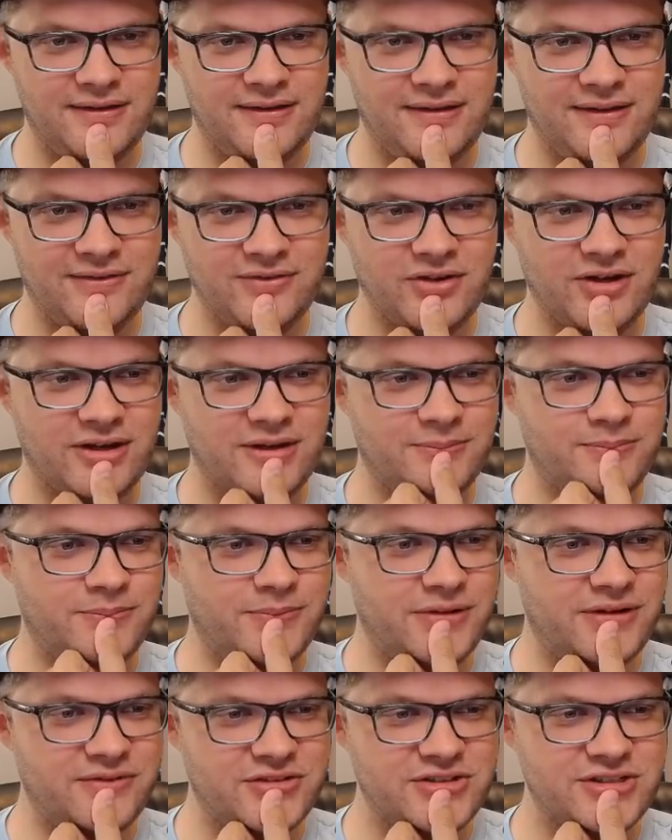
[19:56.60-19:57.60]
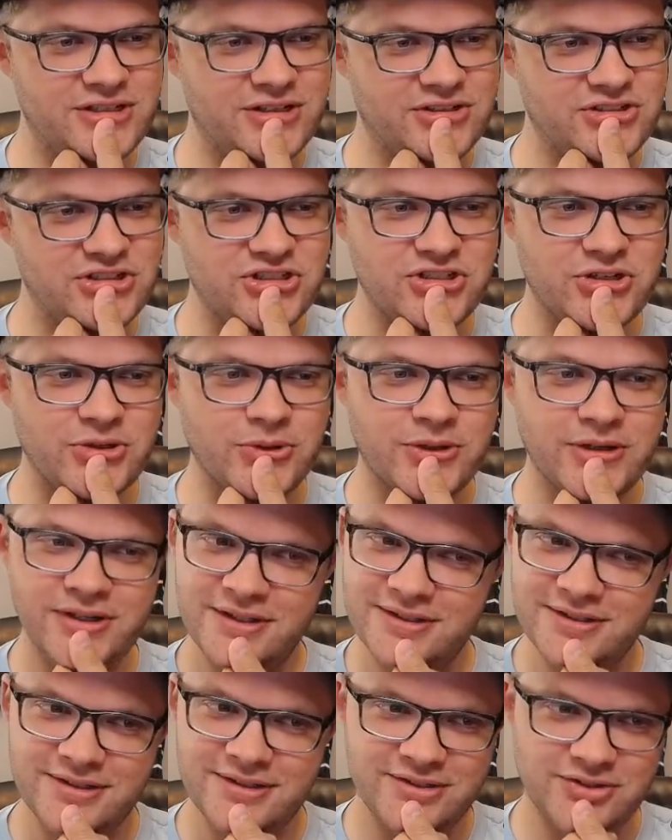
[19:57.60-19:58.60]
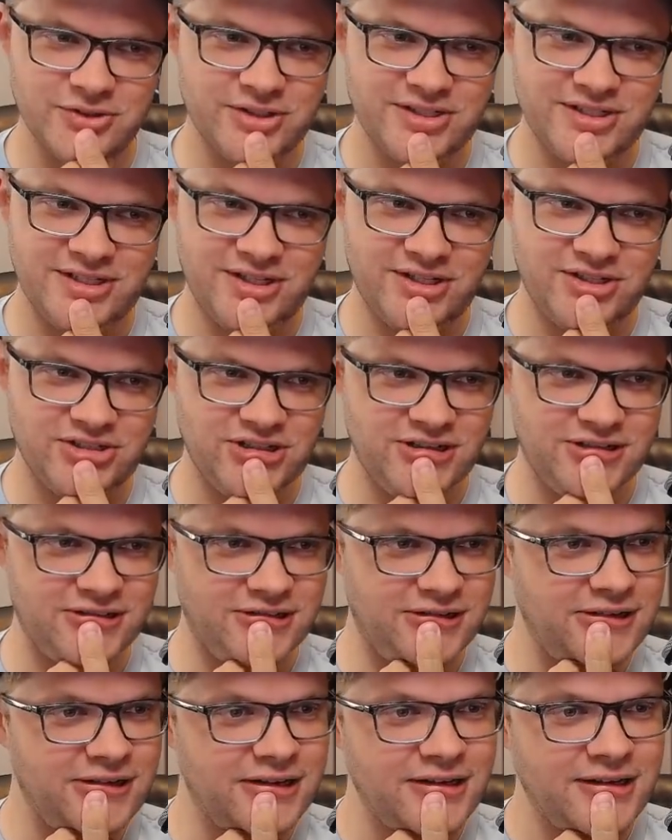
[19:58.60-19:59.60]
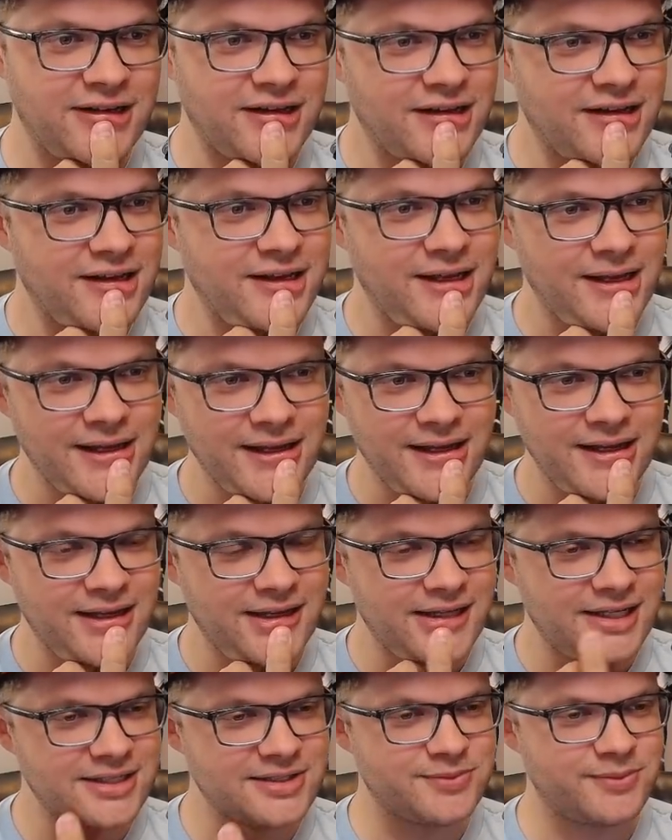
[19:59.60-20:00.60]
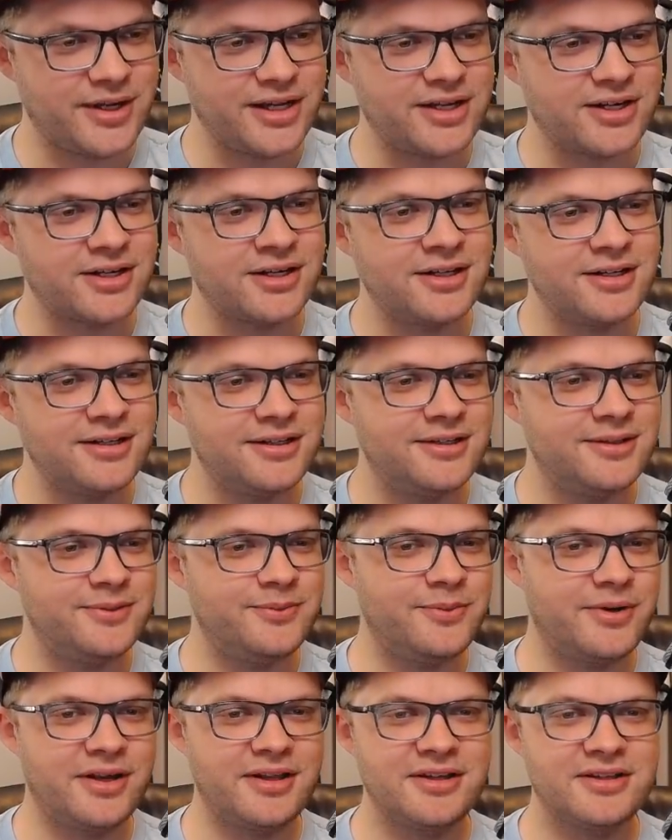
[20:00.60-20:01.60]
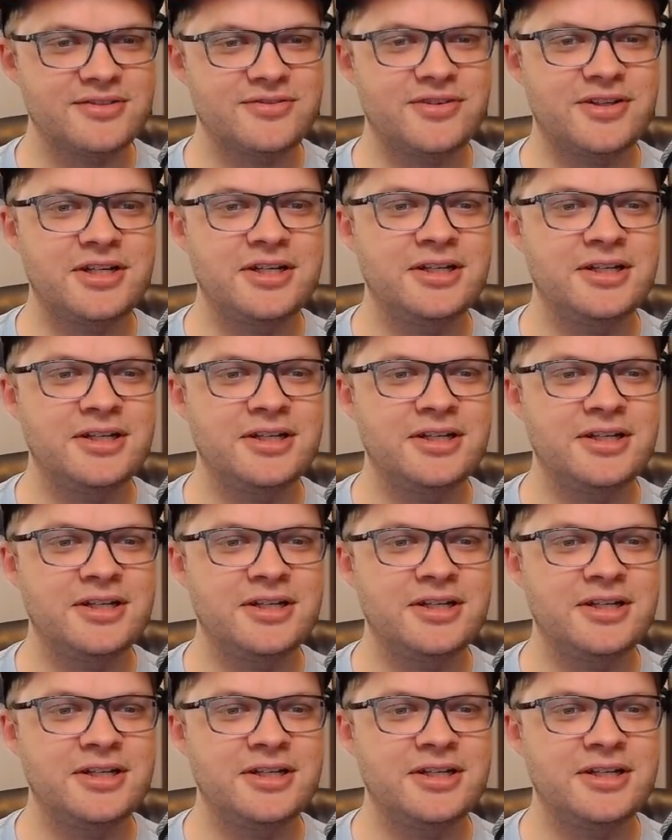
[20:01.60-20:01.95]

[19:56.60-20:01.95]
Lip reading: I've got a bit of a CLG joke. Sorry, CLG. It's minor, but I think it's funny.